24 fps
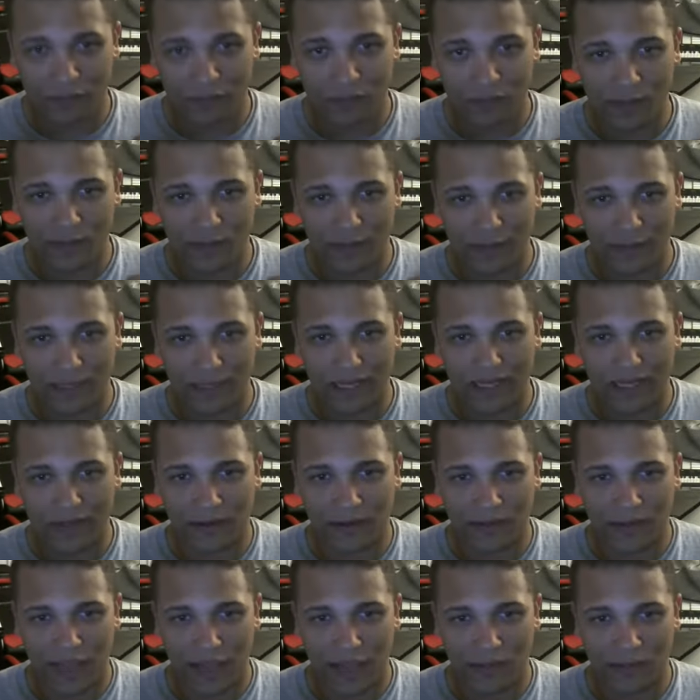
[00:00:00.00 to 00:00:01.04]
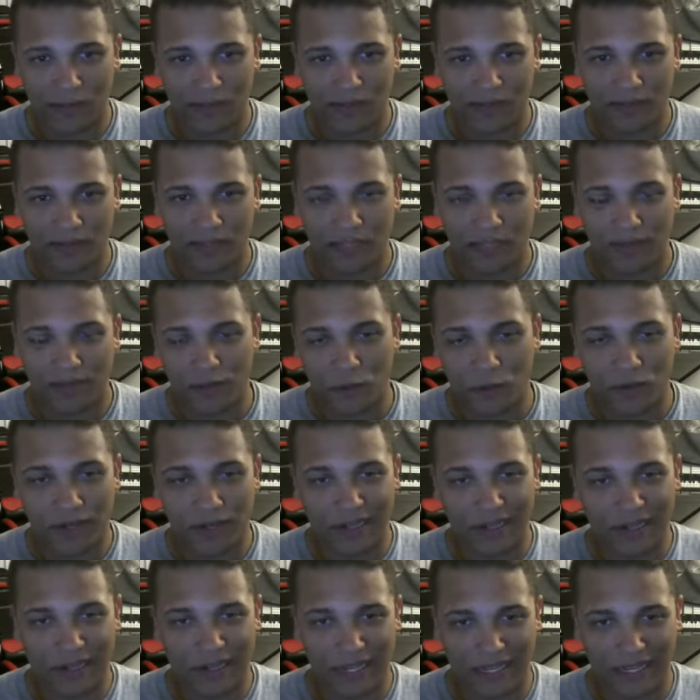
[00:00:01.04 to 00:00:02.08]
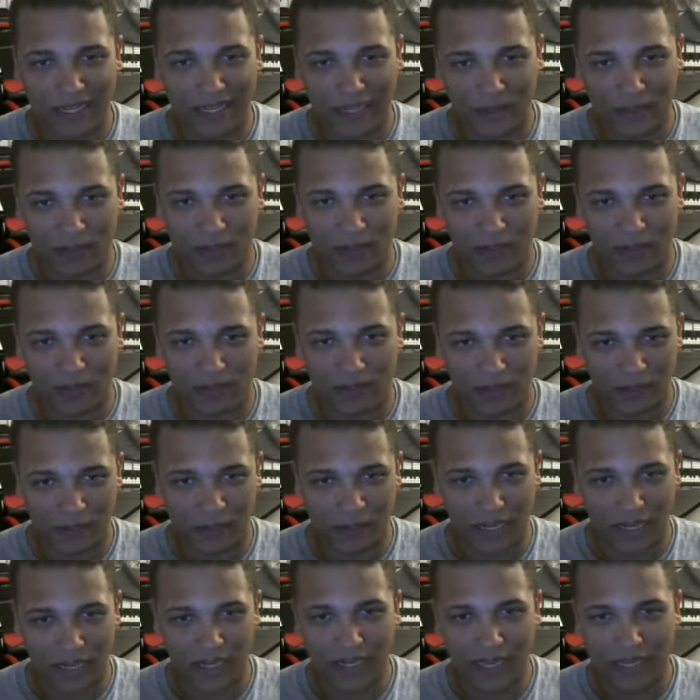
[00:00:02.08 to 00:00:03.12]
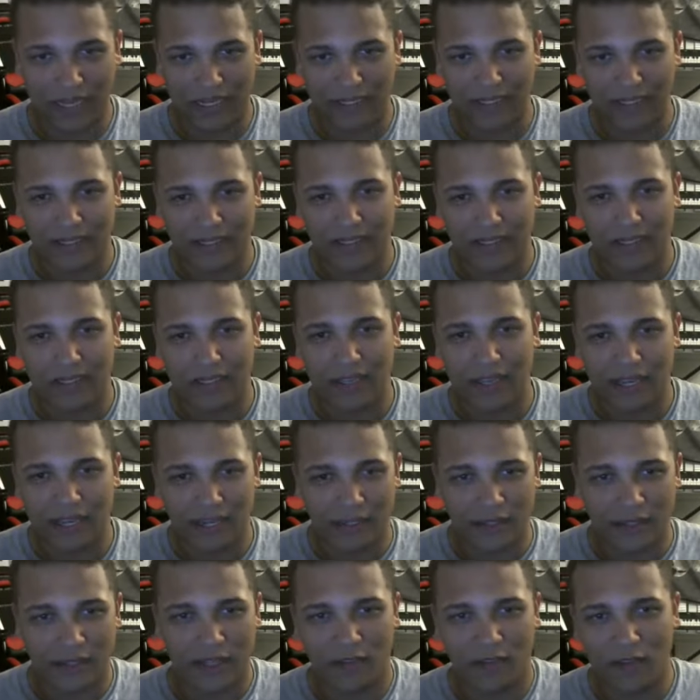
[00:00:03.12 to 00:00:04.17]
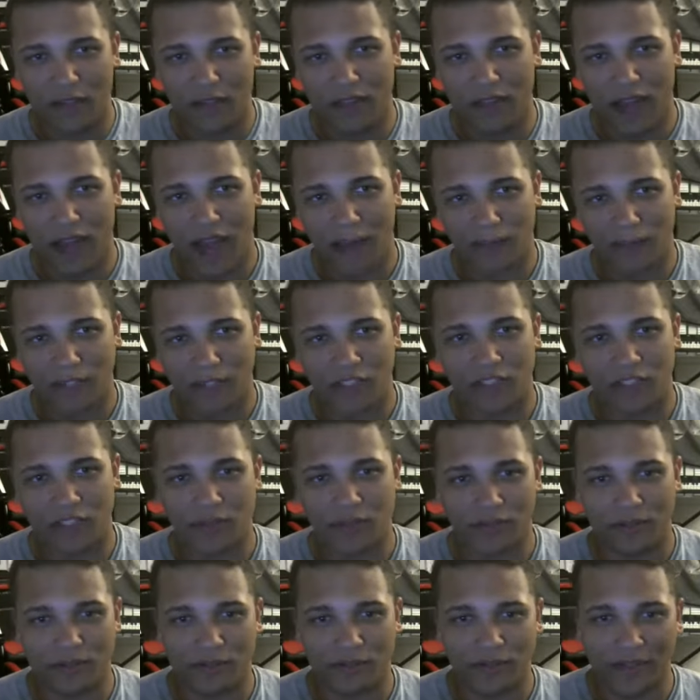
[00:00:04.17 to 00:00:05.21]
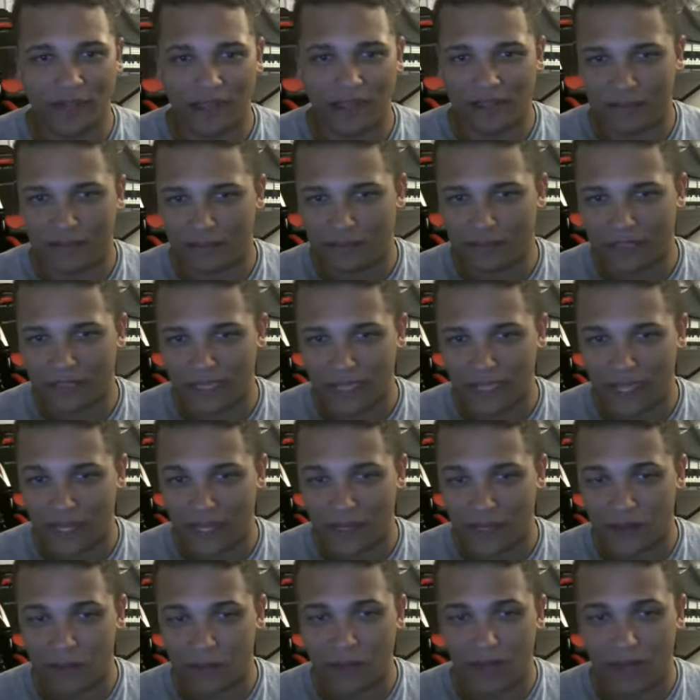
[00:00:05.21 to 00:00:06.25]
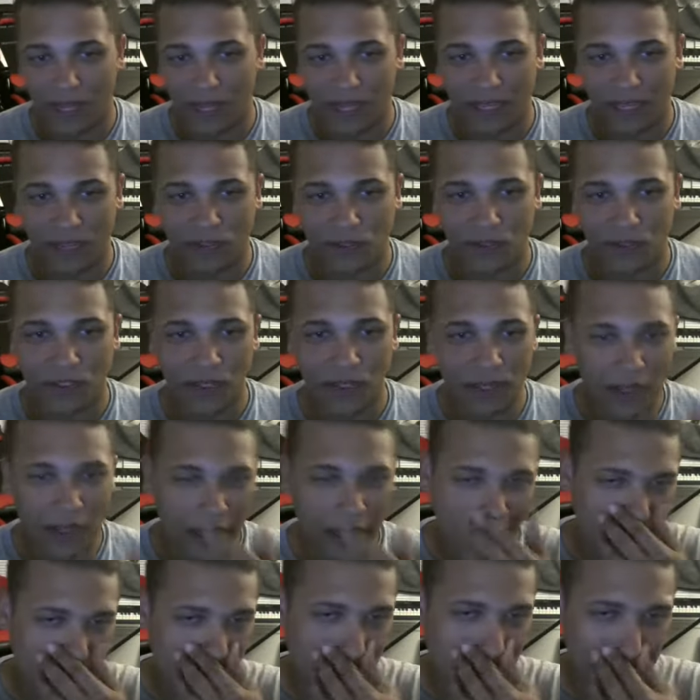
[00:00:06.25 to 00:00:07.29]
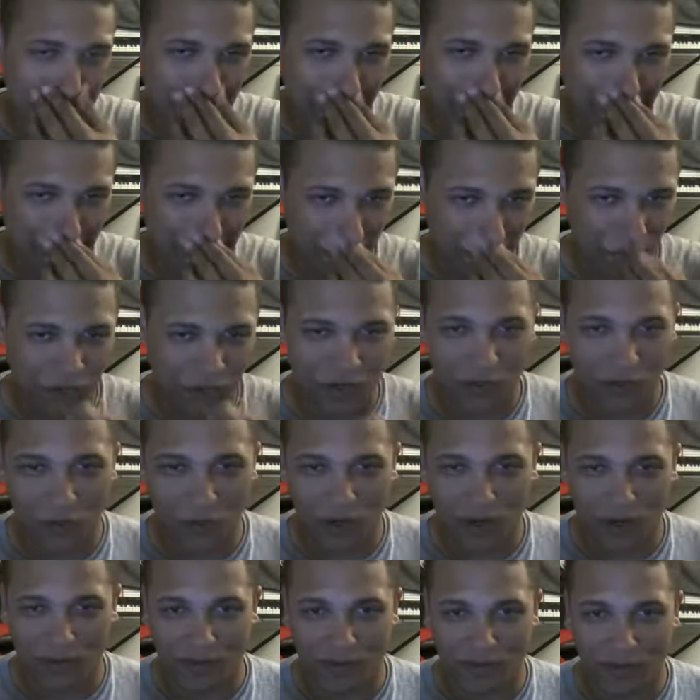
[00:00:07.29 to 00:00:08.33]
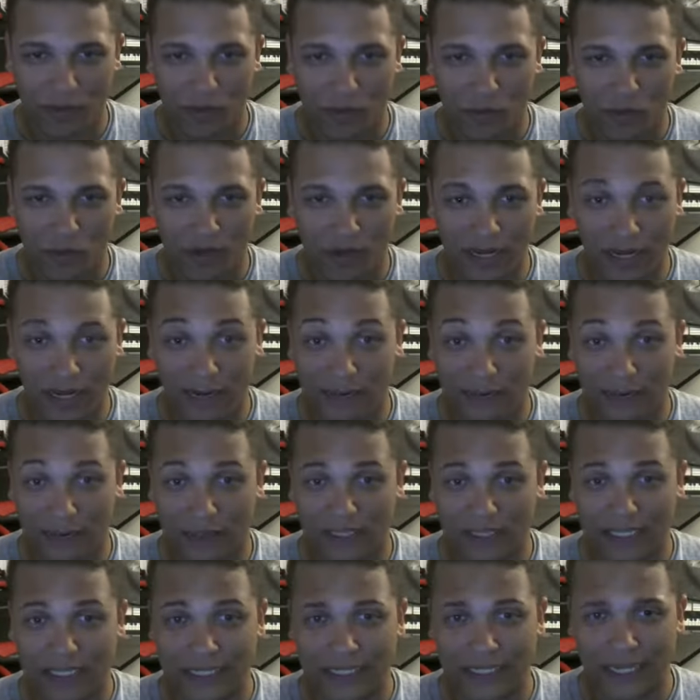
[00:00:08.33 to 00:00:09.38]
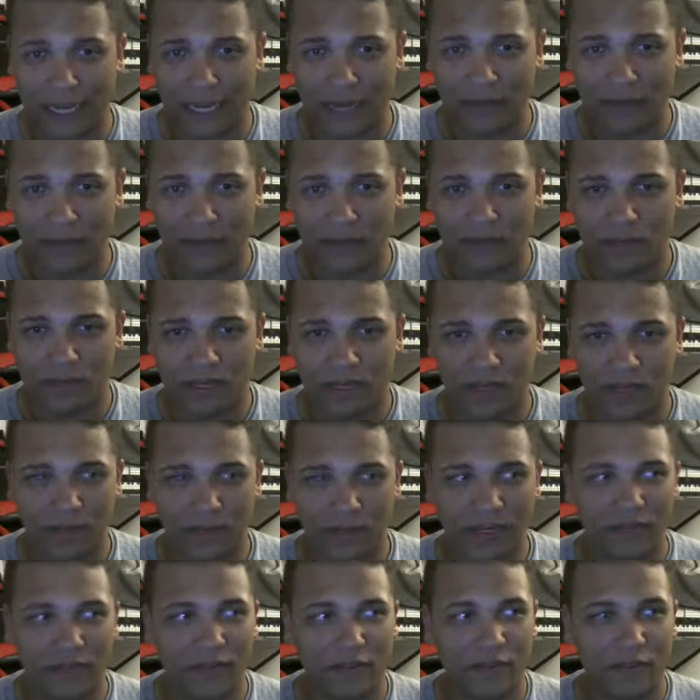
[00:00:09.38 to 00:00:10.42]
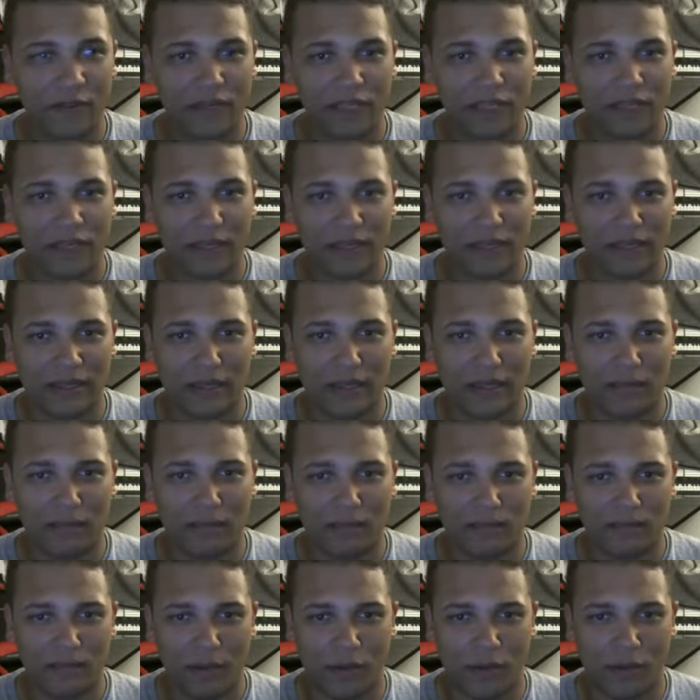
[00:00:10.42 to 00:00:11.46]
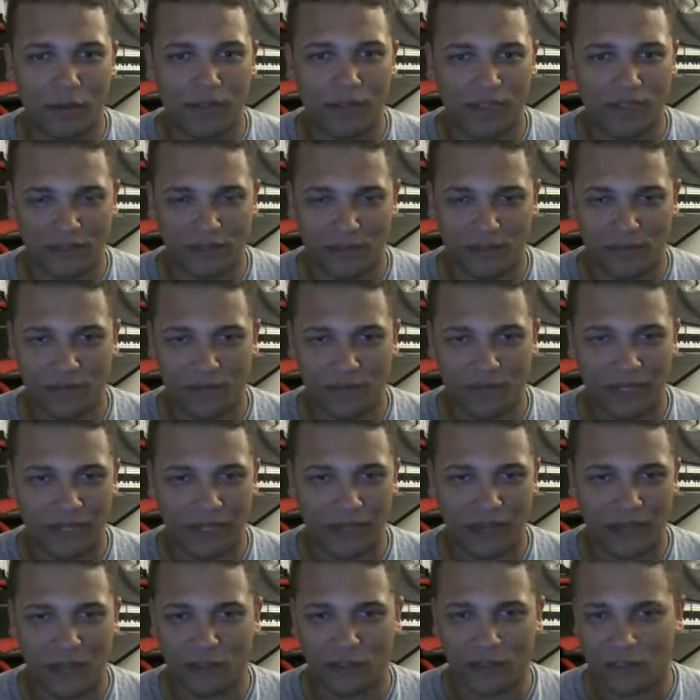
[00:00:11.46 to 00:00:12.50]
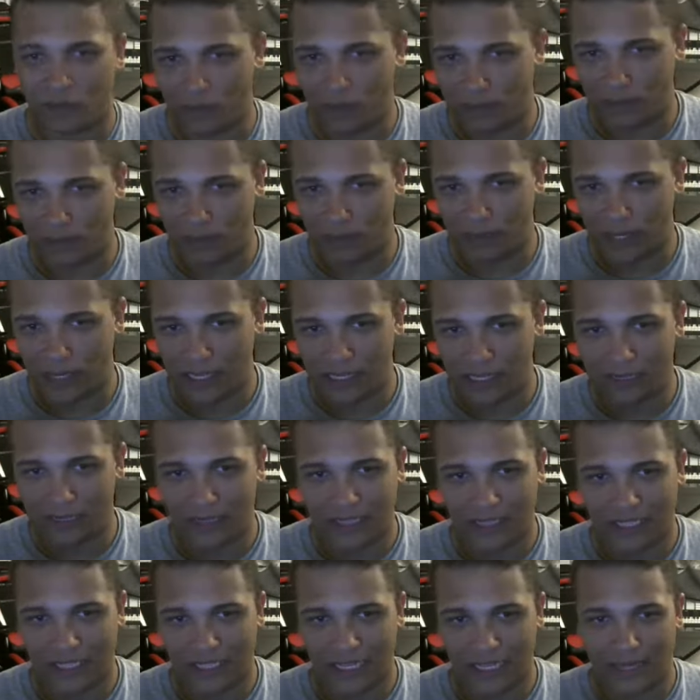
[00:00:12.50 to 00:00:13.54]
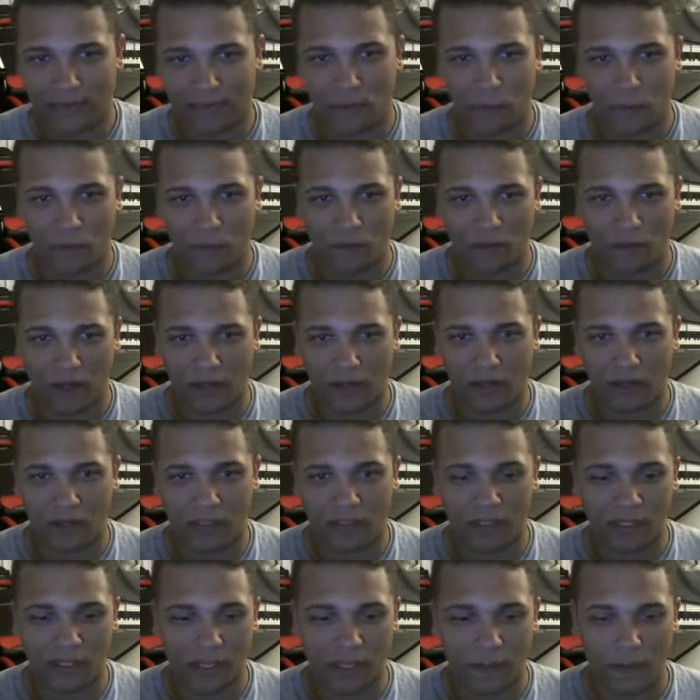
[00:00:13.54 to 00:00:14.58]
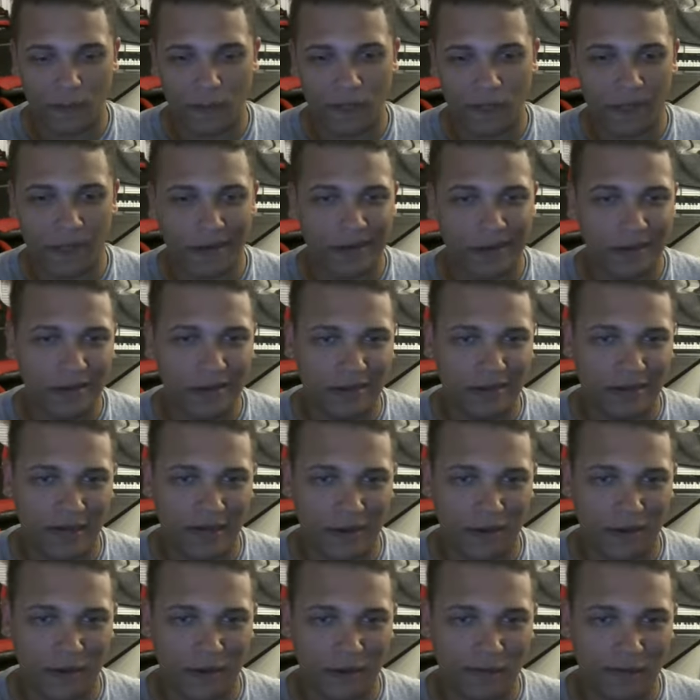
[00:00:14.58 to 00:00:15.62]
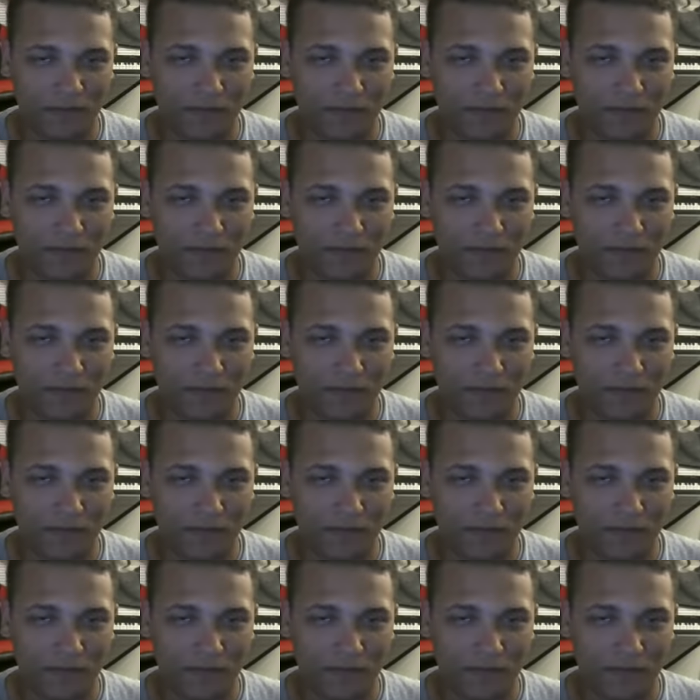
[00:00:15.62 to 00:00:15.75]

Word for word: people like your comment, if you click their like, it'll give you the option to invite them to like your page. And this will only work maybe one out of every 10 times. But I mean, if you get a, a post and 100 people like it, that's 10 more followers you get. Now,